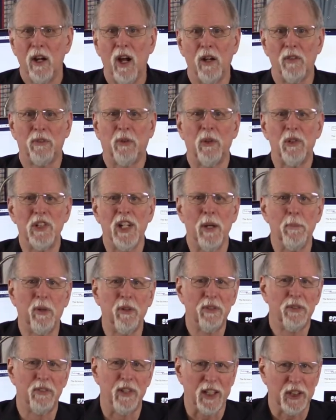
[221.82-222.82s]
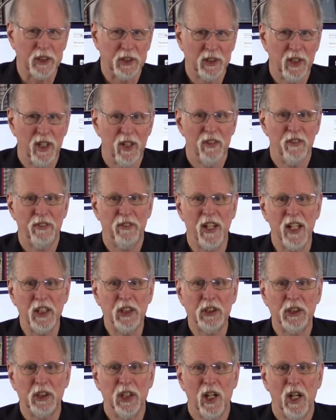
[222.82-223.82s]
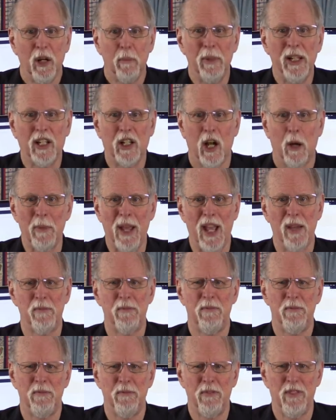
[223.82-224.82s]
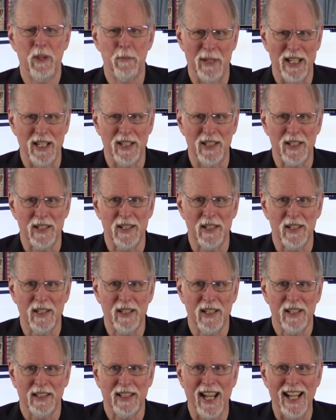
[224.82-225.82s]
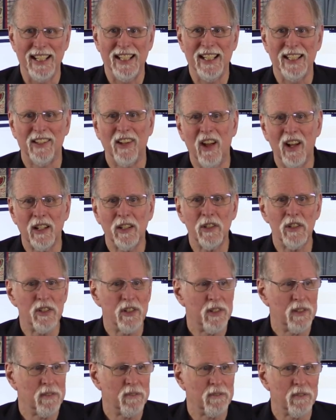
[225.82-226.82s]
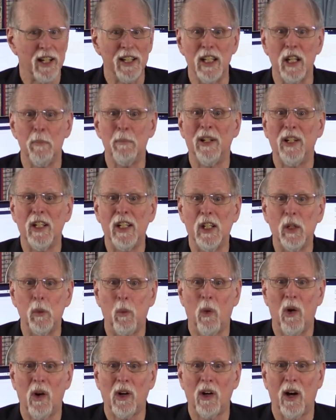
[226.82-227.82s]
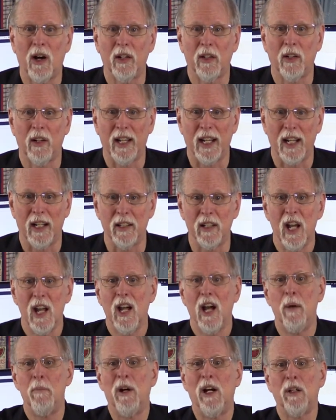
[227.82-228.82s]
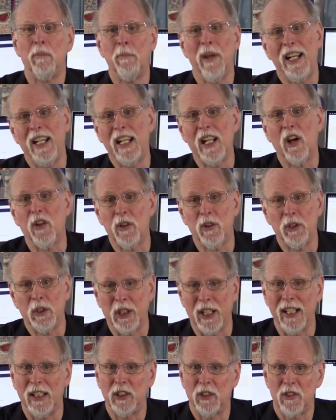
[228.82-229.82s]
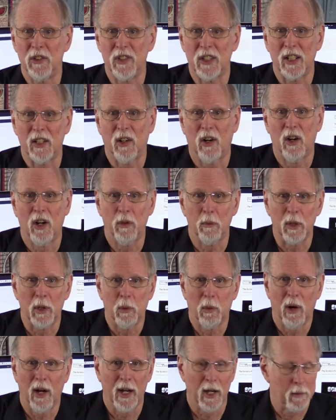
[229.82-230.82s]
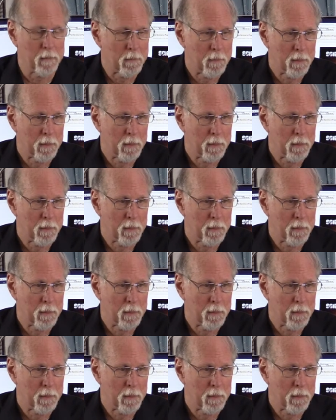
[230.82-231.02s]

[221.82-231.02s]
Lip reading: For example, fish. Fish become amphibians, gaining lungs and the ability to walk on land, among many other changes that are required.